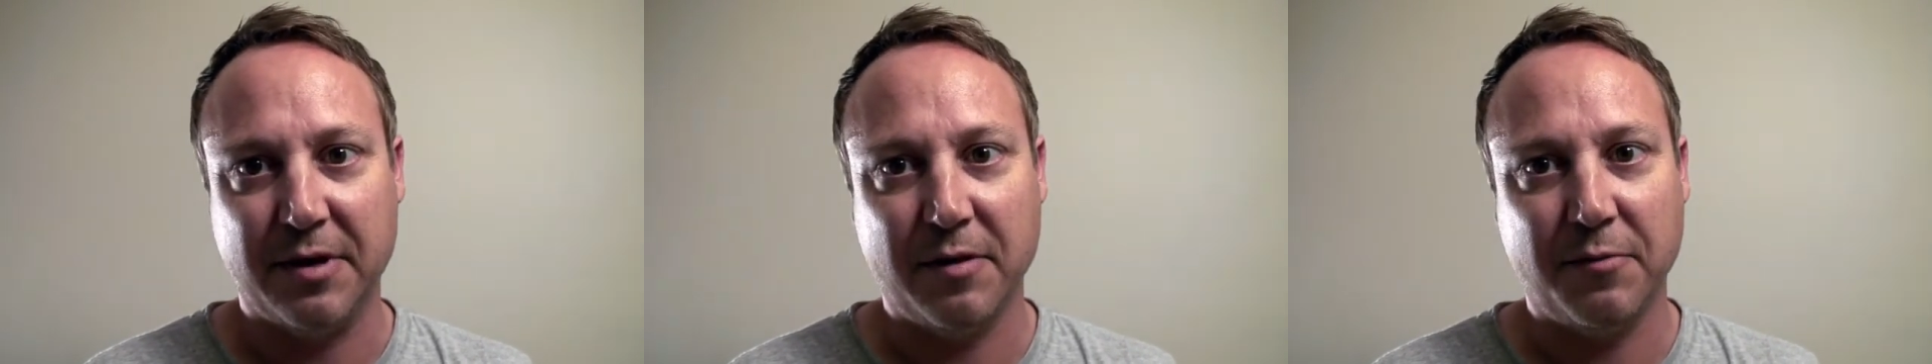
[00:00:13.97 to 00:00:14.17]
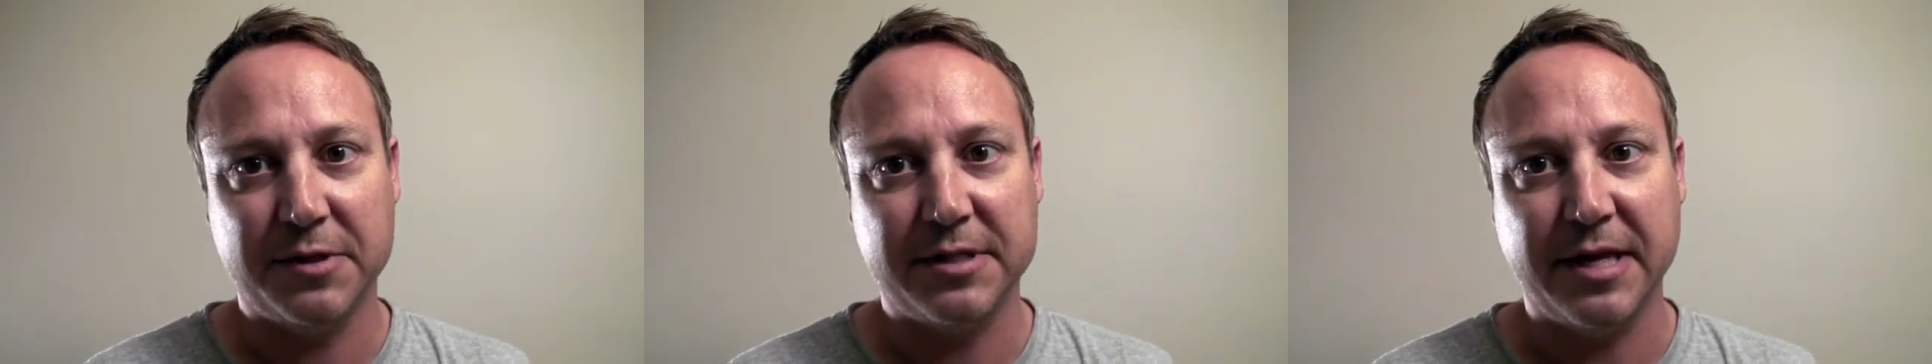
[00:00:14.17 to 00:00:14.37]

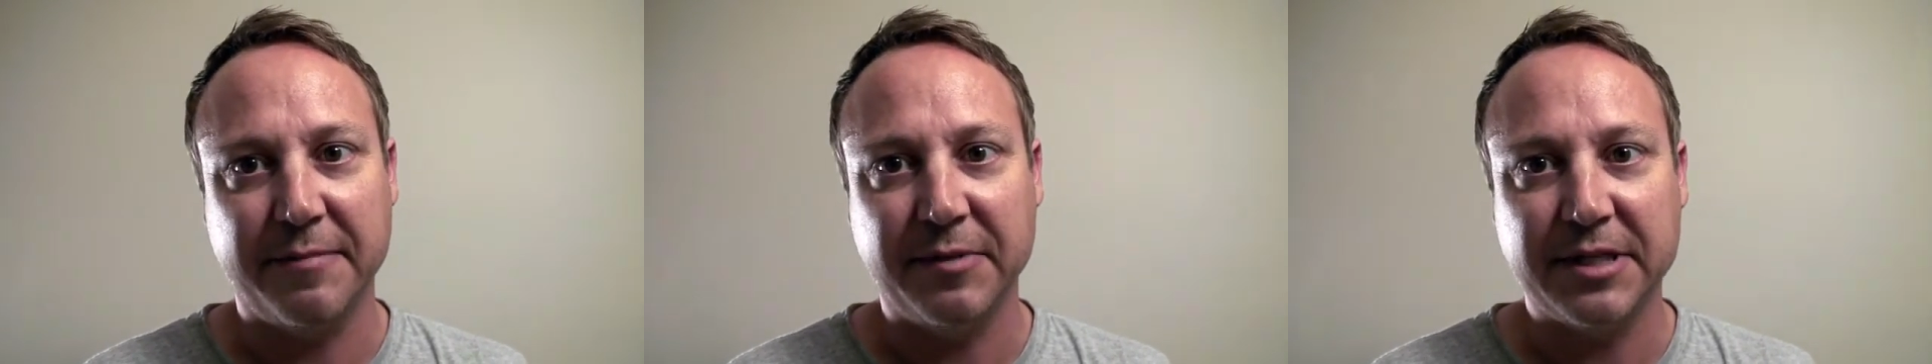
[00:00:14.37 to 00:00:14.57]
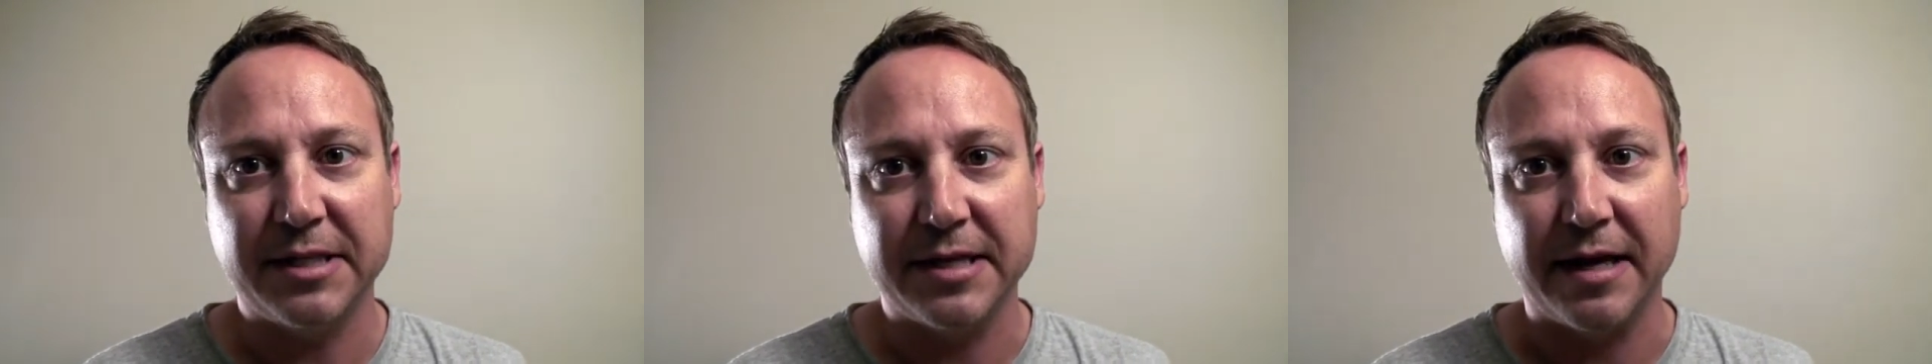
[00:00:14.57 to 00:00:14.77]
I wasn't
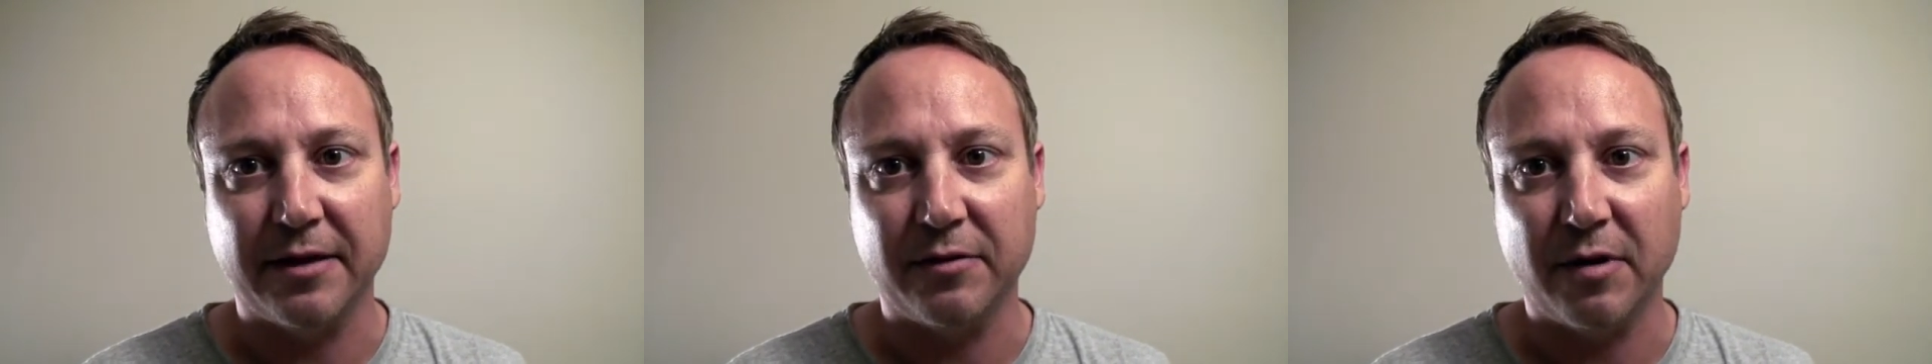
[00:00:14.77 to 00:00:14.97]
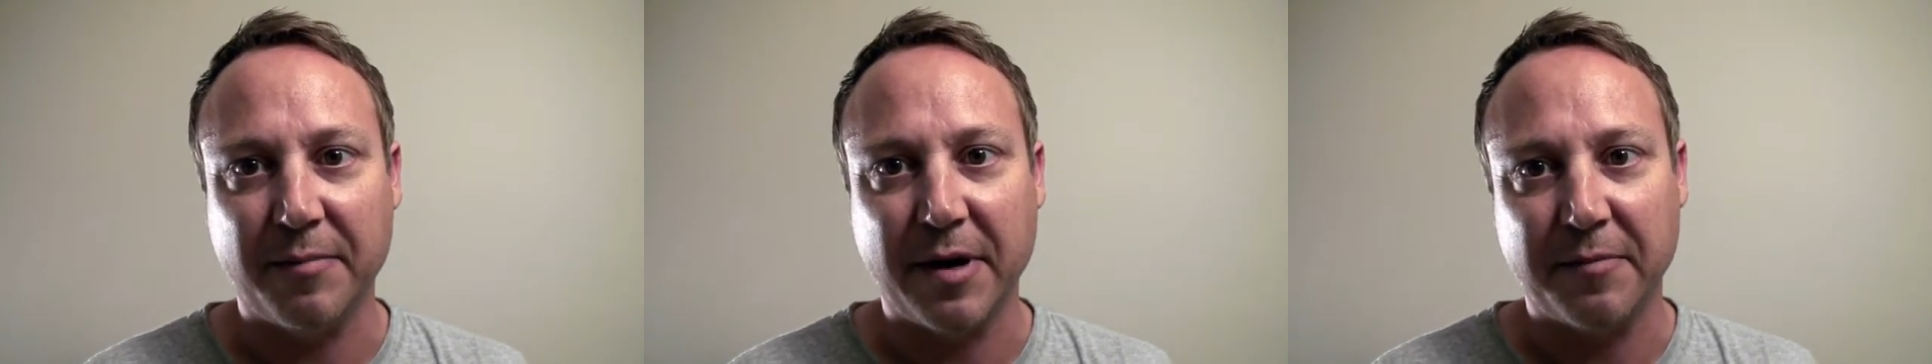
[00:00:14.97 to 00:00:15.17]
able to tell
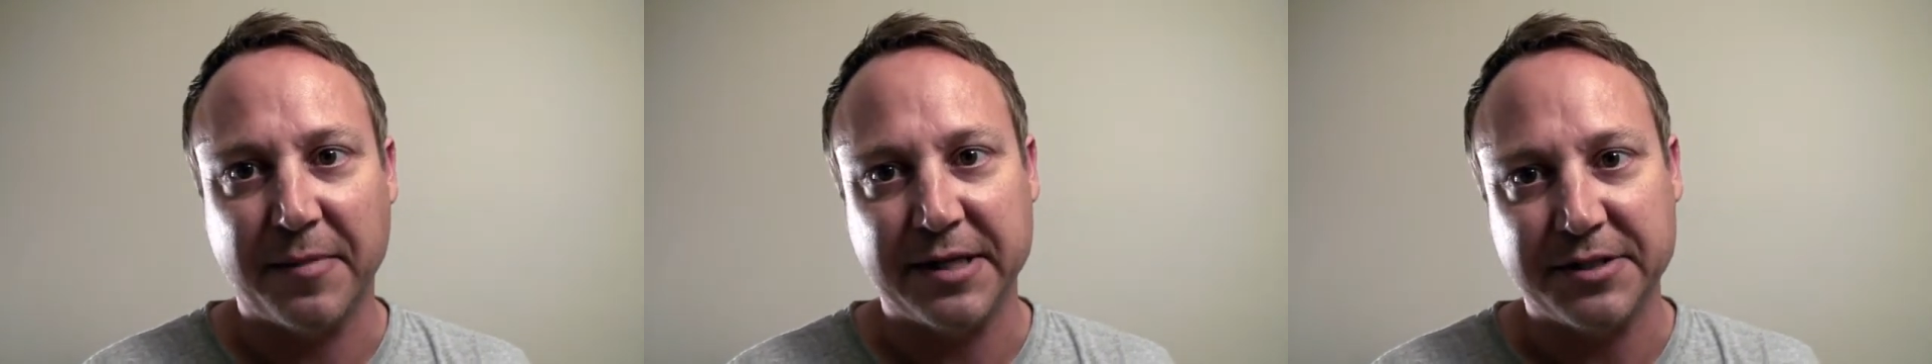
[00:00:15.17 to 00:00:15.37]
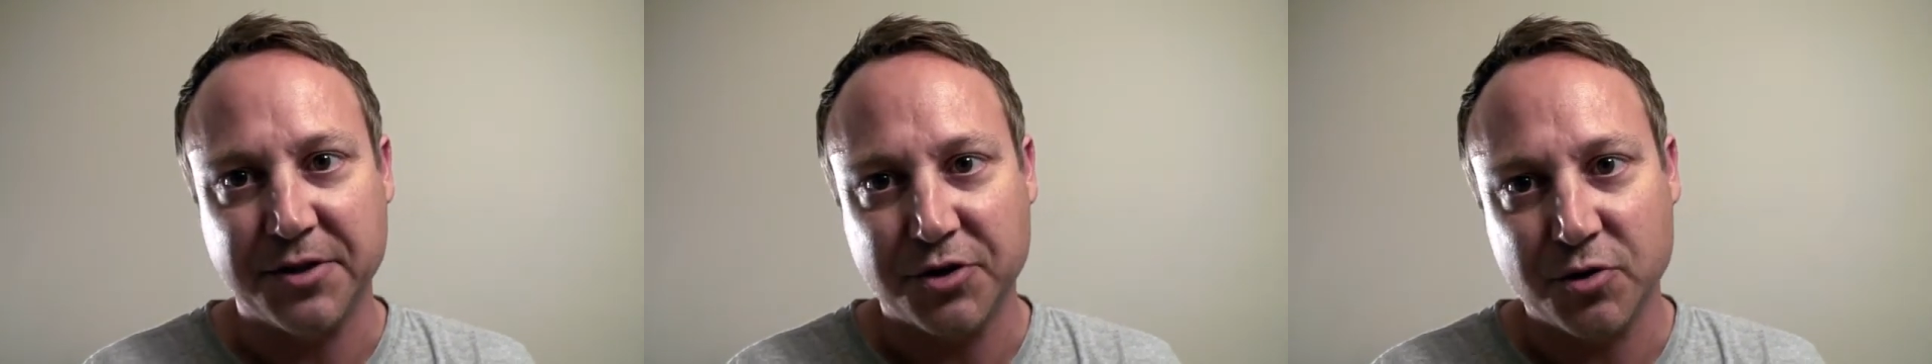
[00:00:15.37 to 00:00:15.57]
her about
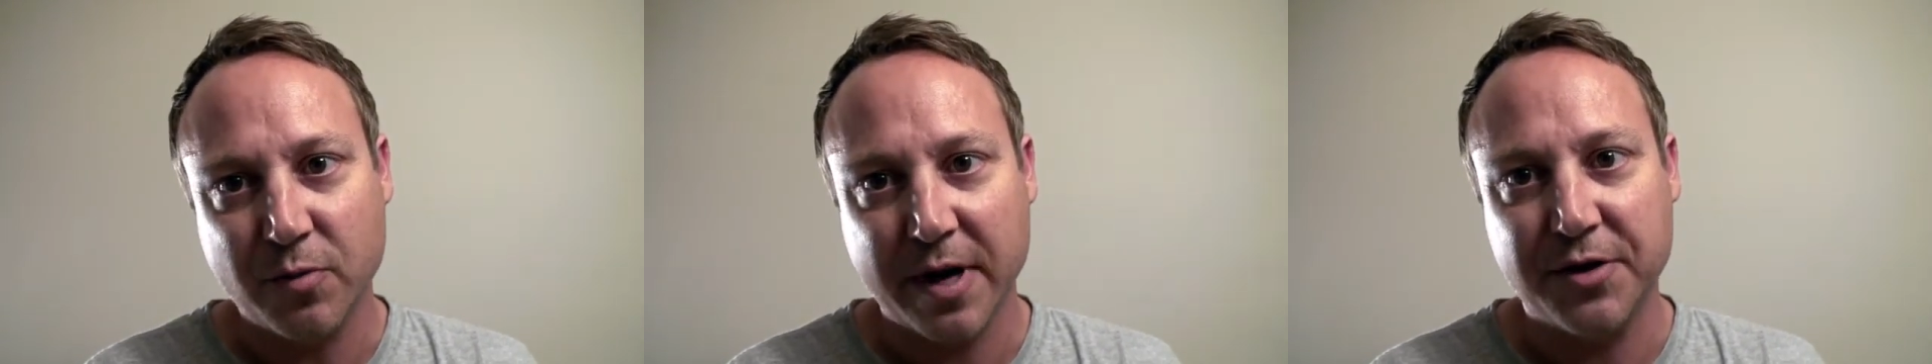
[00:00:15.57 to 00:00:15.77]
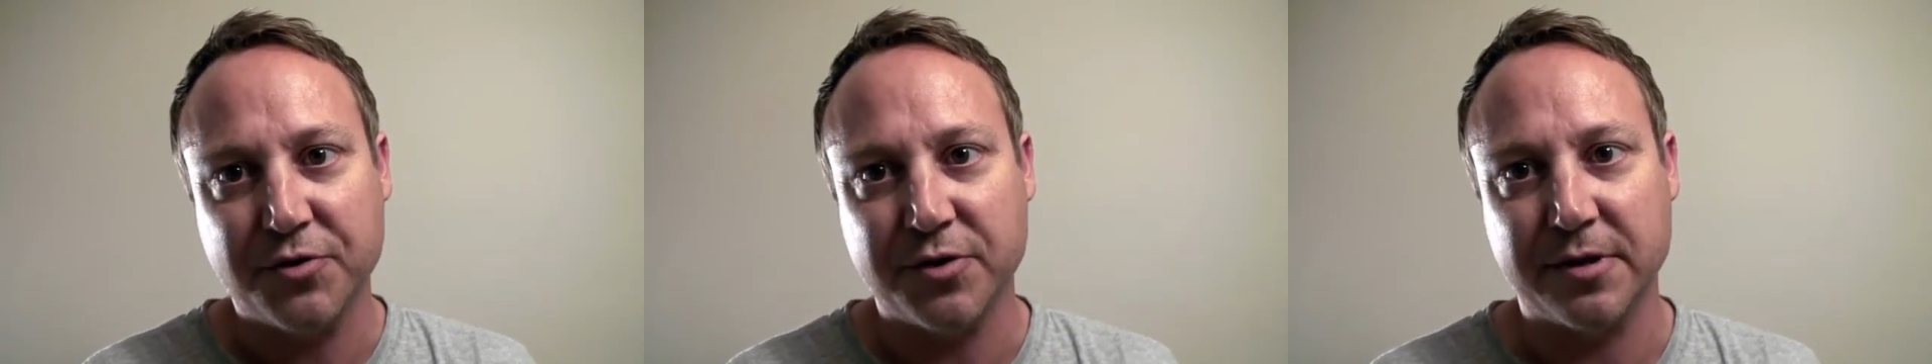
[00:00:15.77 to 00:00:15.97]
my
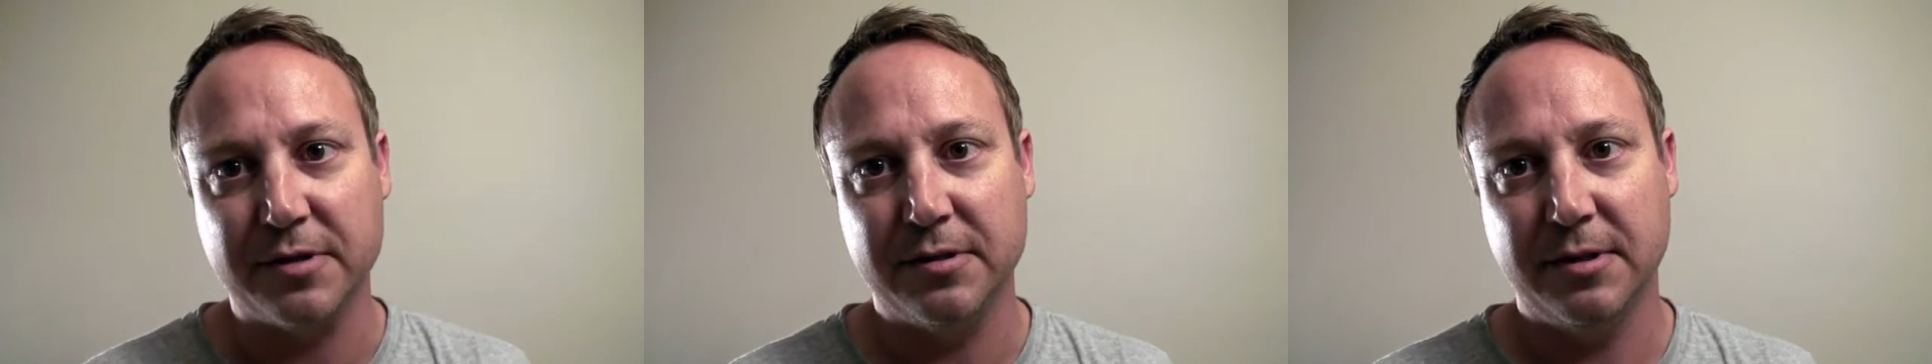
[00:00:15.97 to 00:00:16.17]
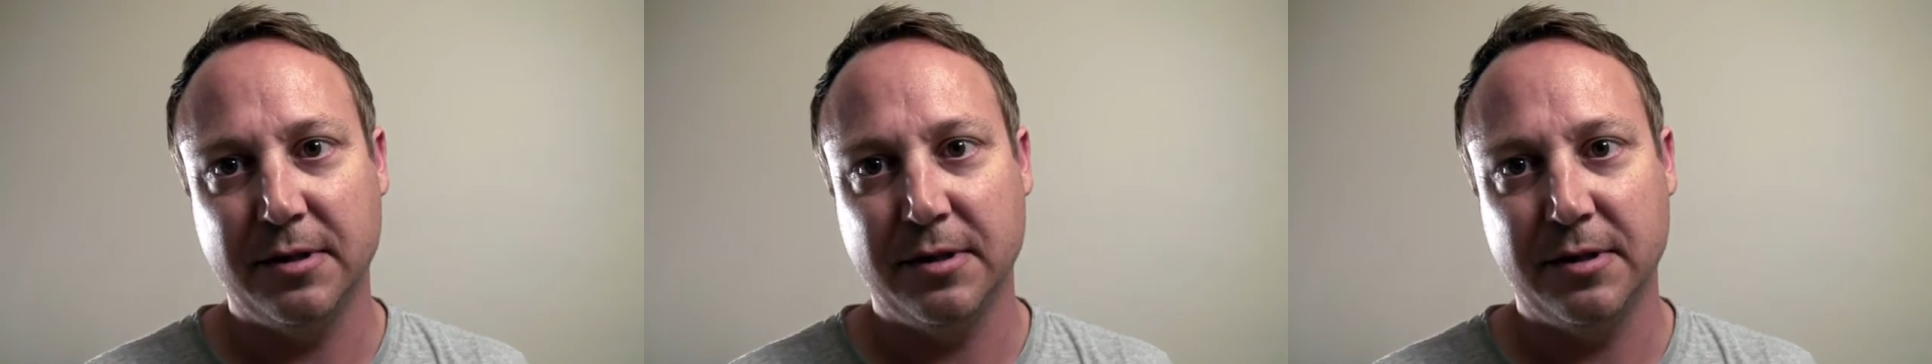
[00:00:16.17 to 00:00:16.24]
situation.